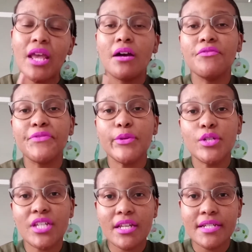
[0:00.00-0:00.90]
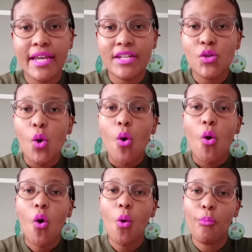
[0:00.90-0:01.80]
a future debt,
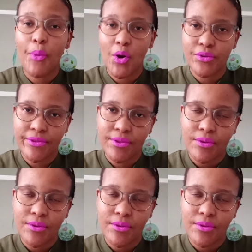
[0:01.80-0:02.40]
or both.